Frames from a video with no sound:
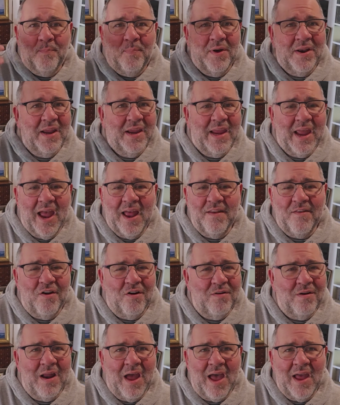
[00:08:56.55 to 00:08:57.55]
But again,
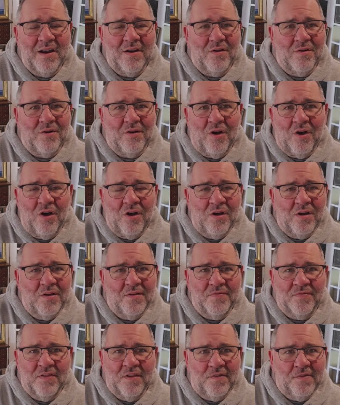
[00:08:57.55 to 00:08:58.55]
they're not
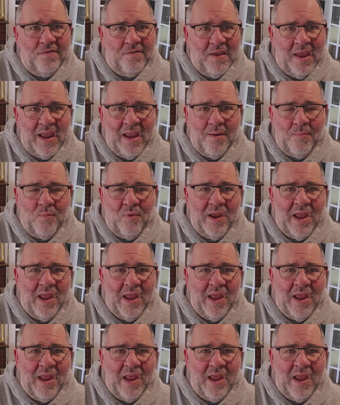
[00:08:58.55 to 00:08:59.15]
all the same.